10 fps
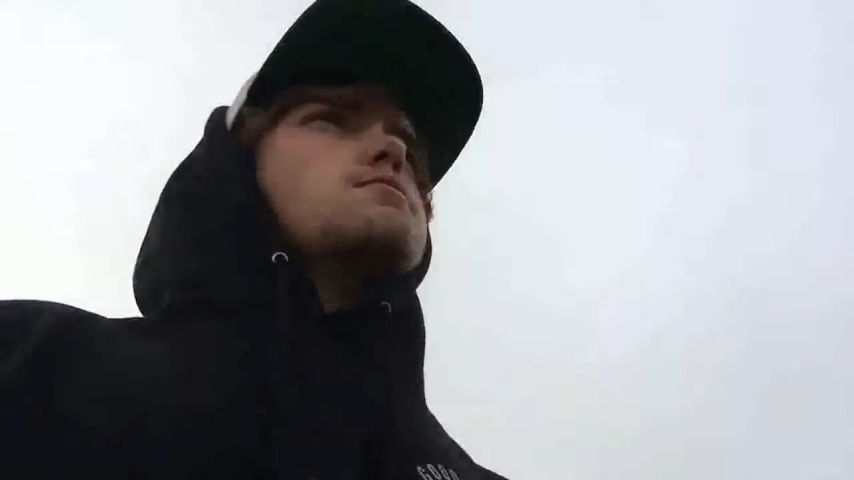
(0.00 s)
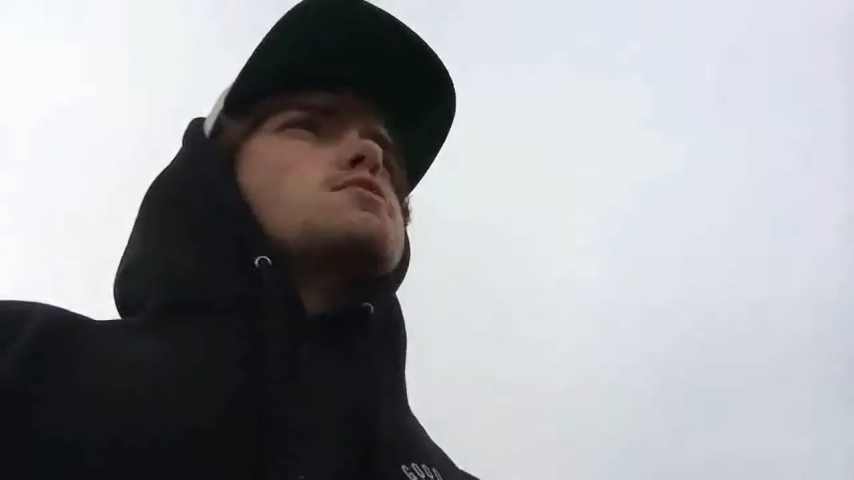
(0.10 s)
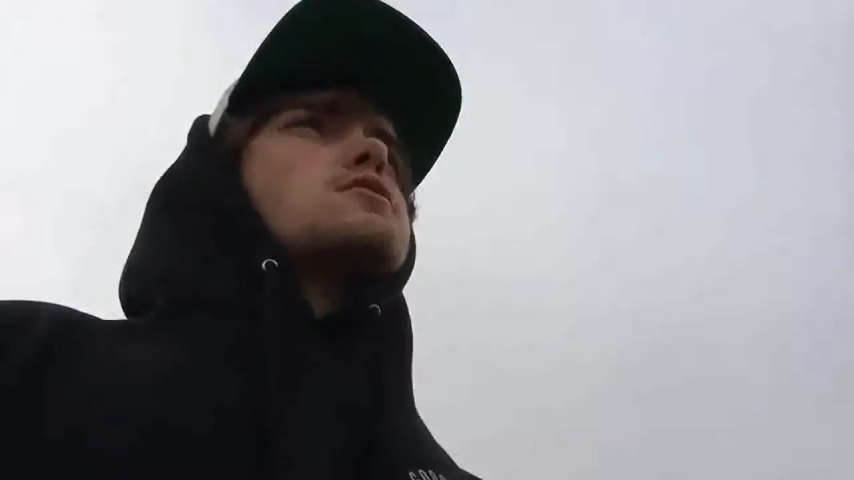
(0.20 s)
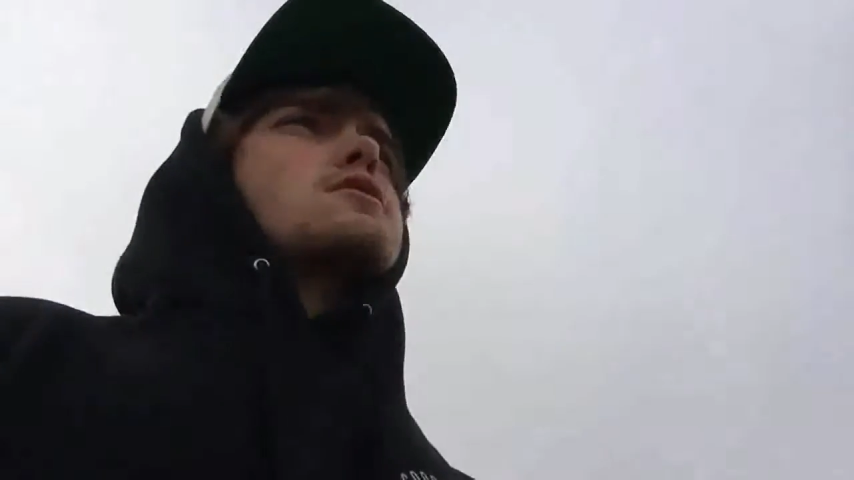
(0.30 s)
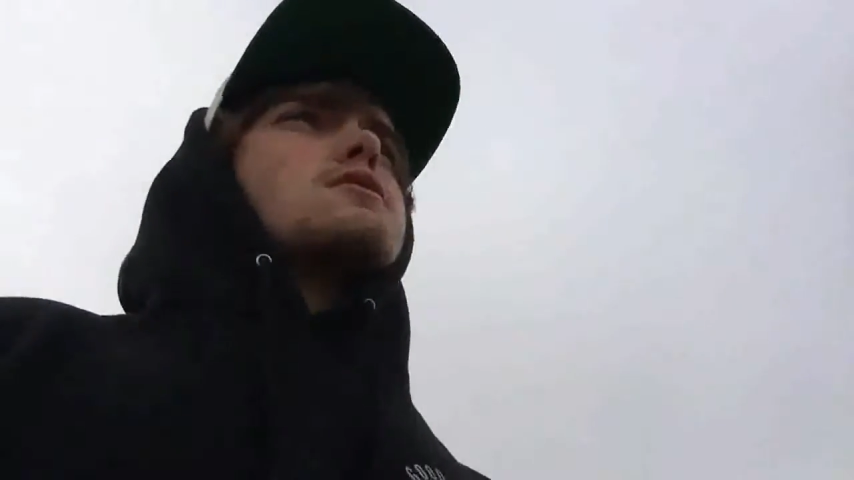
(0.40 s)

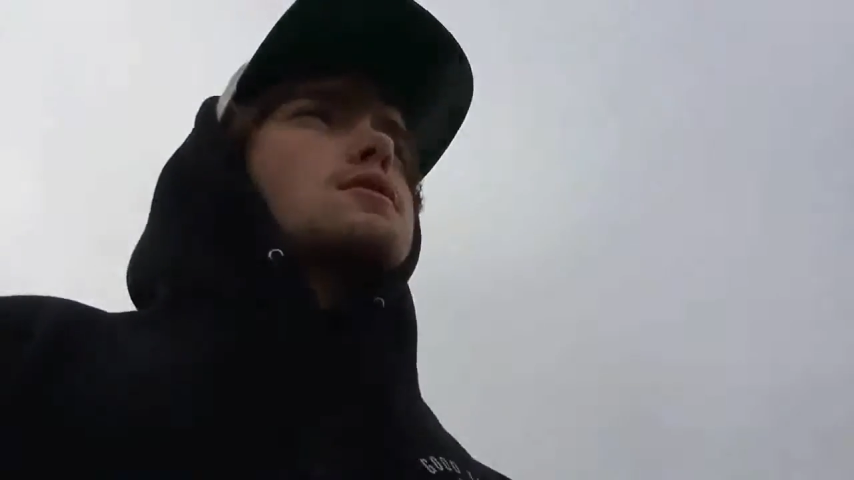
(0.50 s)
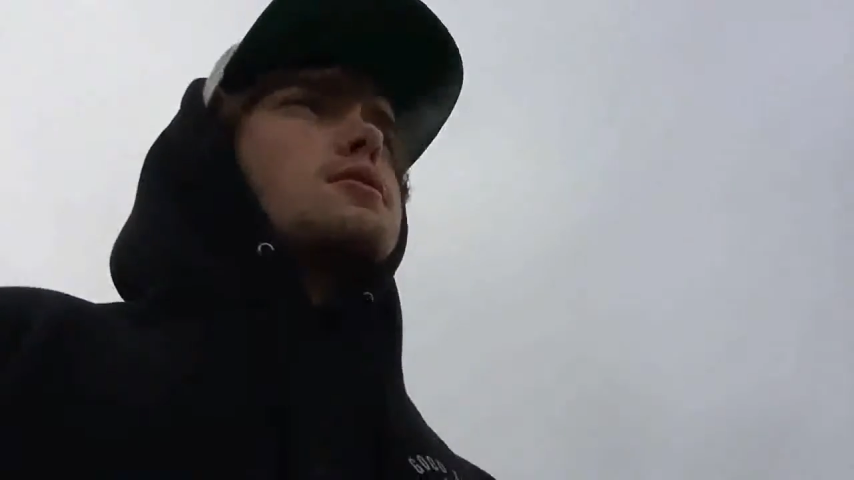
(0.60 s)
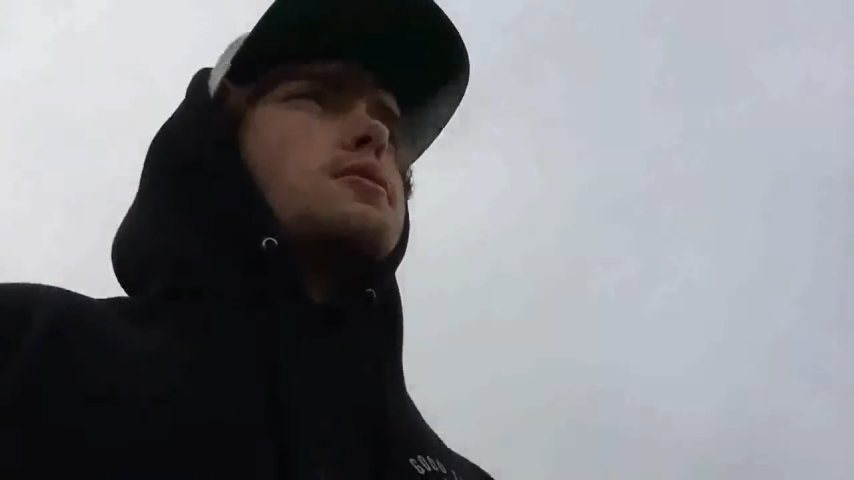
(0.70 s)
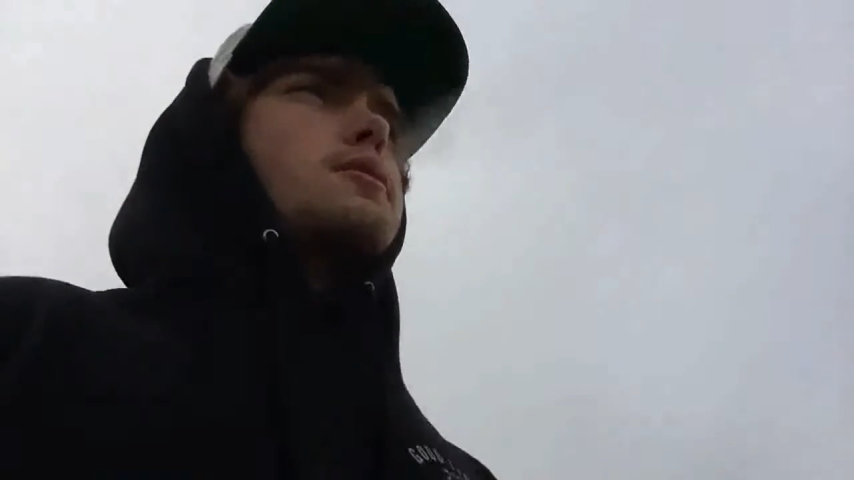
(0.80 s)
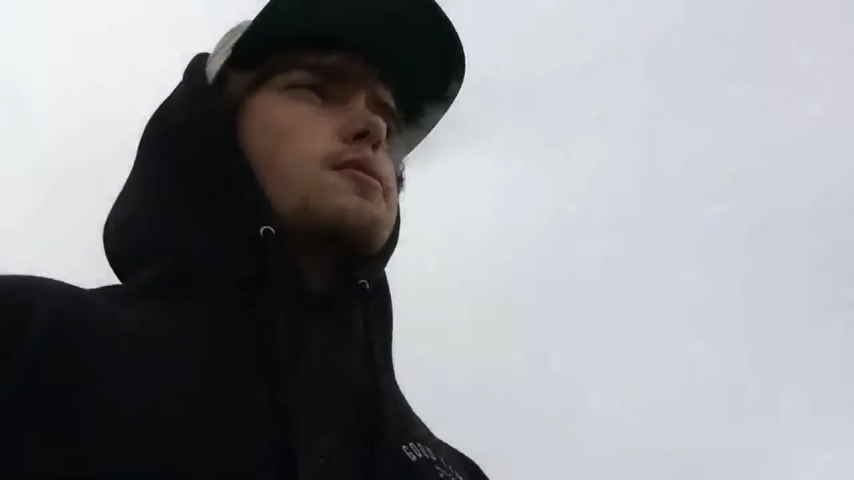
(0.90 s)
bored.
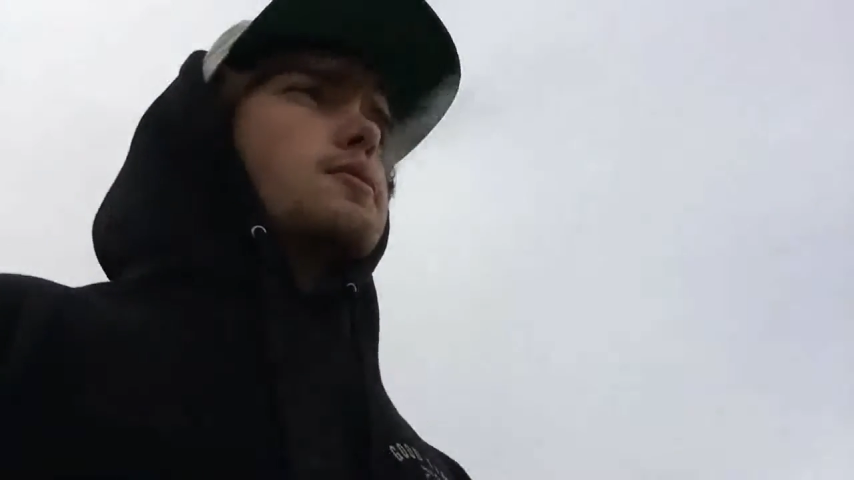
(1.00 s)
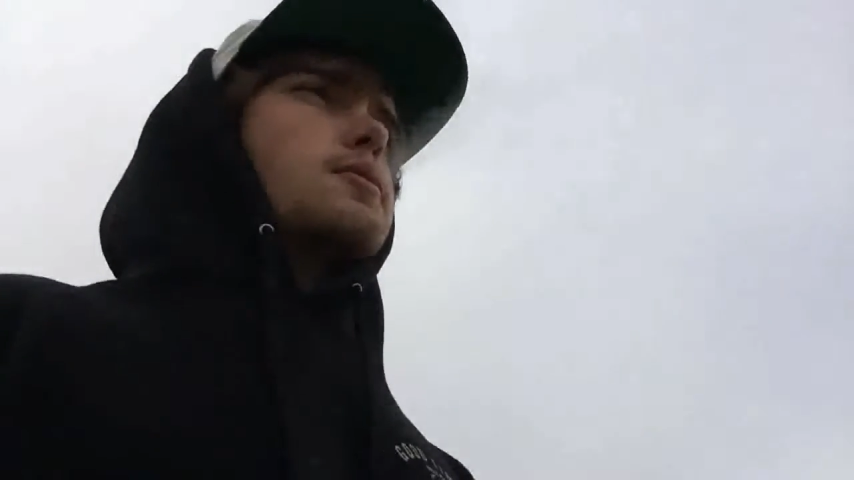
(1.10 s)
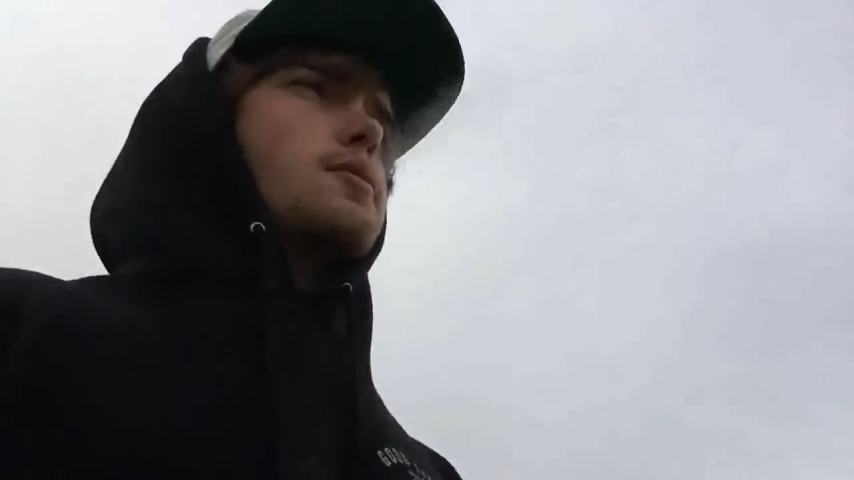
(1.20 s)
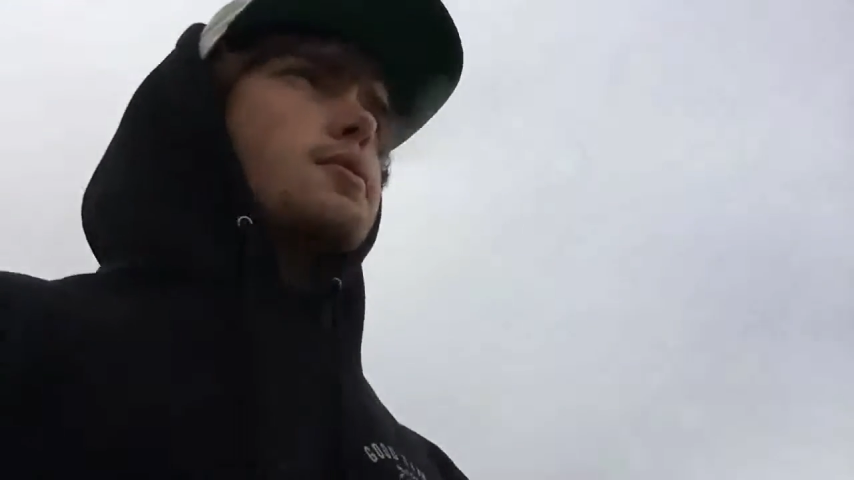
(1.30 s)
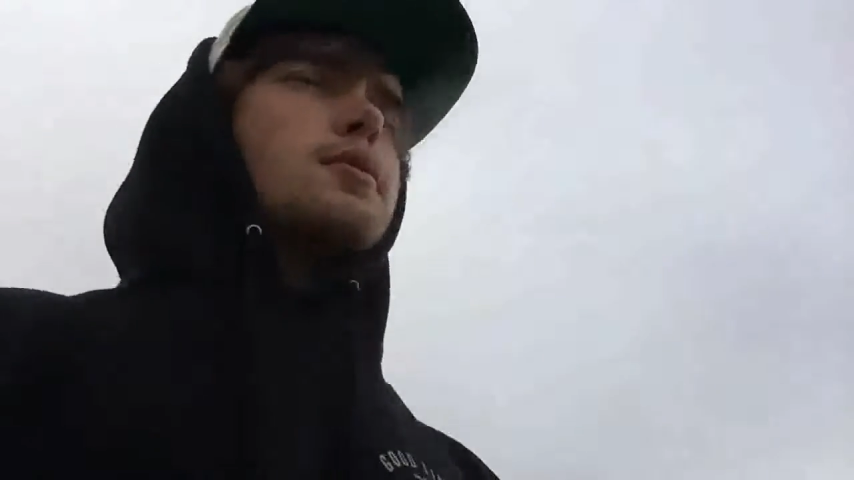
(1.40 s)

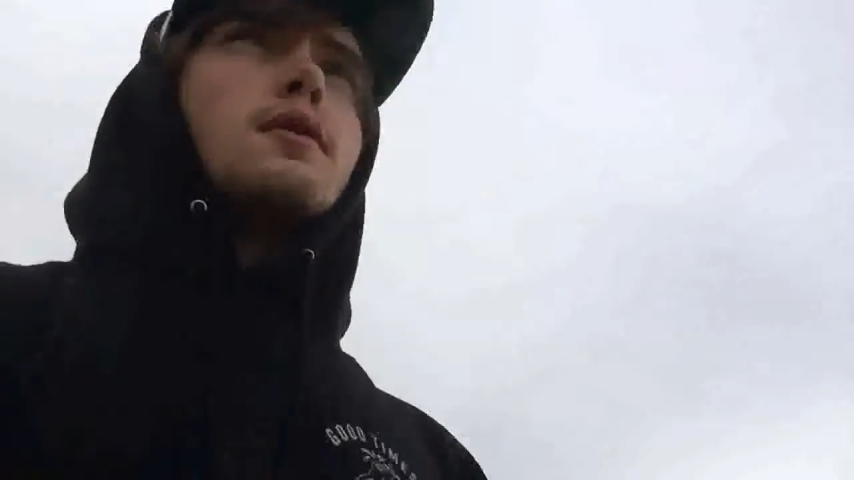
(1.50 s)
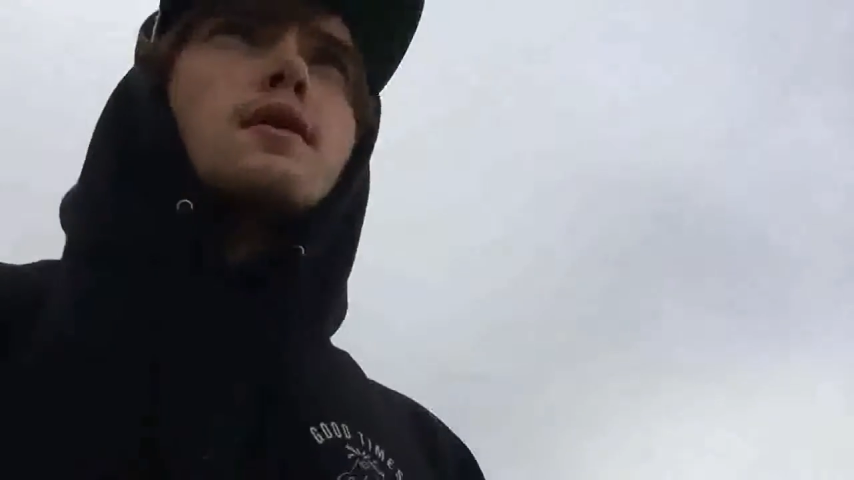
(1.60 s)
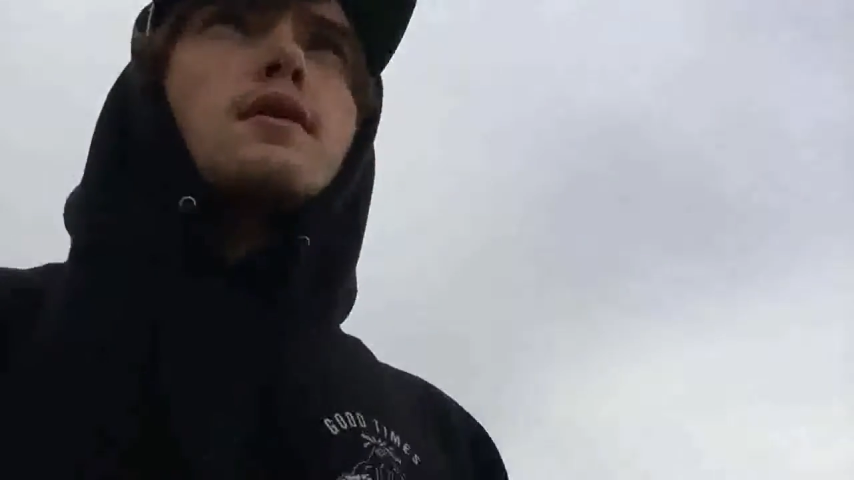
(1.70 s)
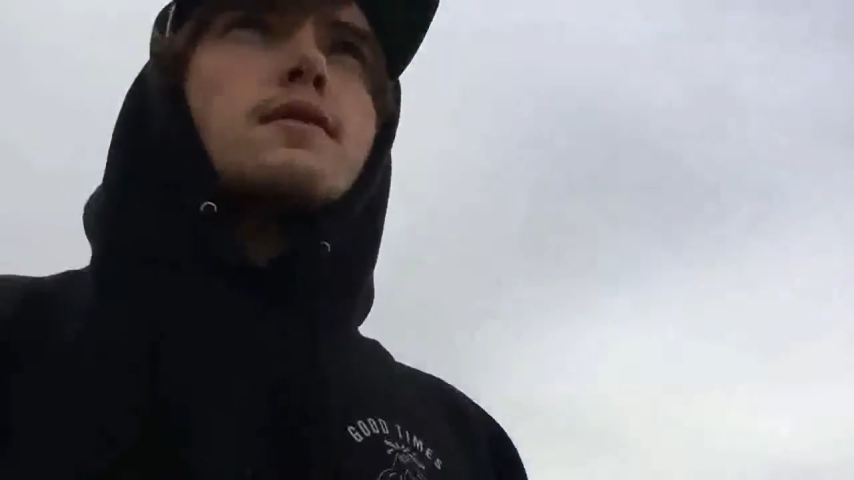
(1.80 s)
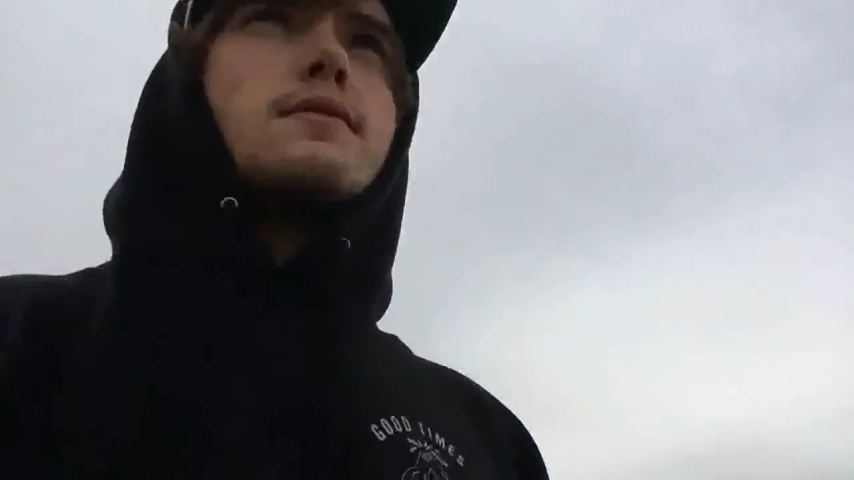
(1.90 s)

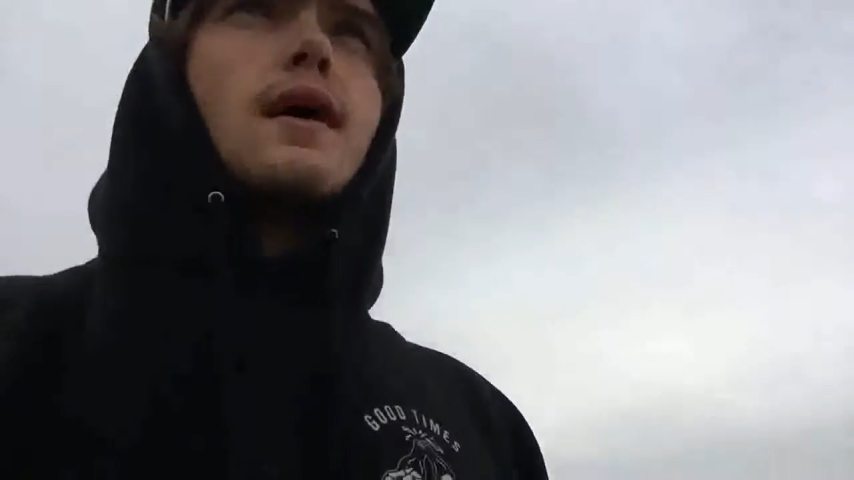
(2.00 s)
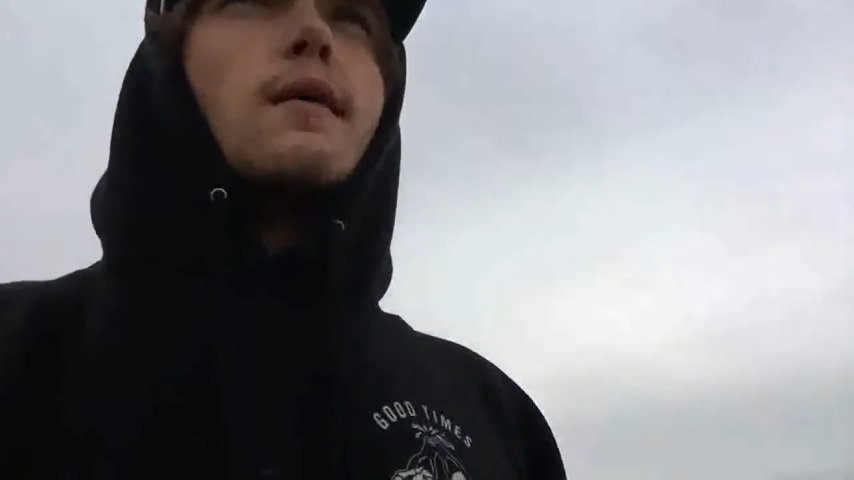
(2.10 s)
It's